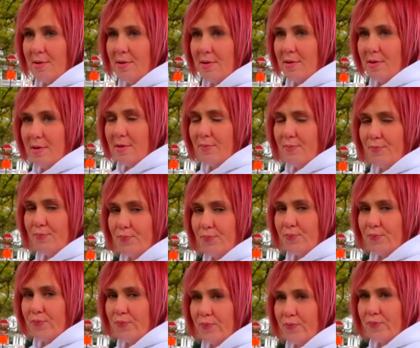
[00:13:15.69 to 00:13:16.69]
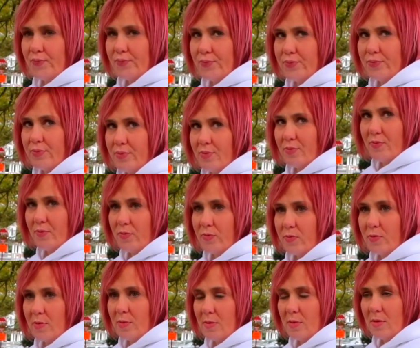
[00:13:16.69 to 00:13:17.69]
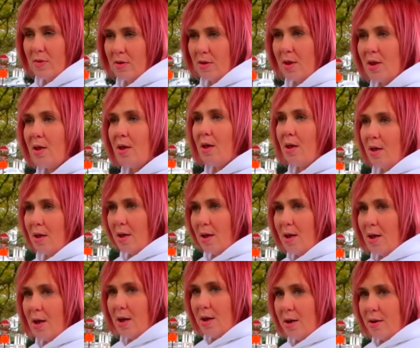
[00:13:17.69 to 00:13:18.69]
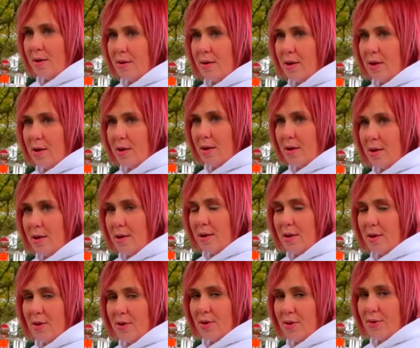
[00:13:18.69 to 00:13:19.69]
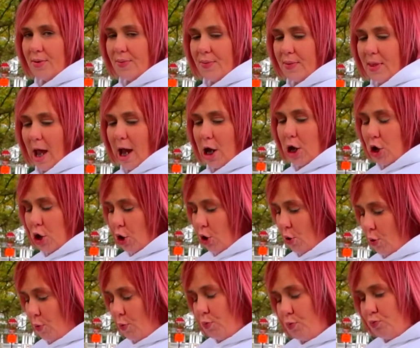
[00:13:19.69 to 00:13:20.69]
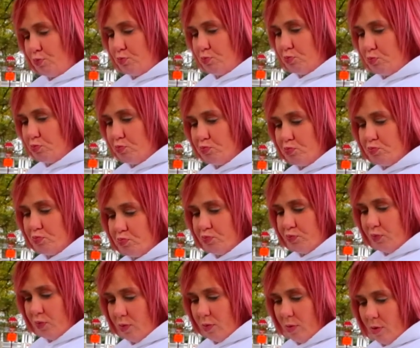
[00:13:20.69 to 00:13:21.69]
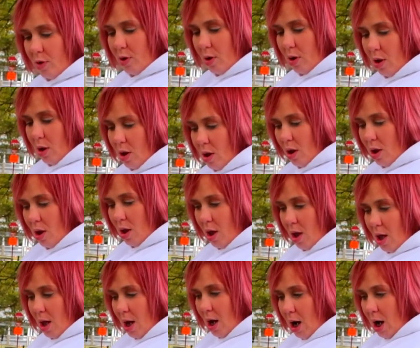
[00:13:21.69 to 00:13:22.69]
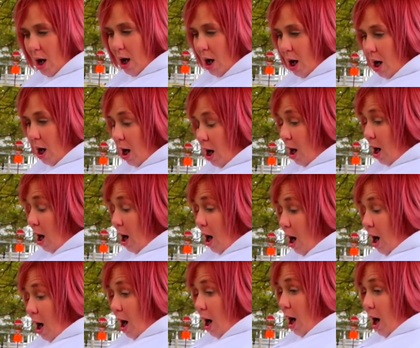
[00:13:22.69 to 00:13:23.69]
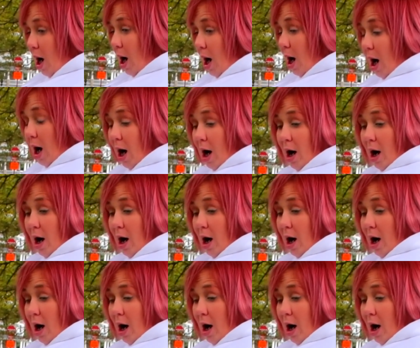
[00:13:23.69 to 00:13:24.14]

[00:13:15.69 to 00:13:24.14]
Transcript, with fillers: And we'll continue to be here with you on this journey. We're not leaving you. All right, Thank we're in you. this together. You have any last words you want to say to all your supporters?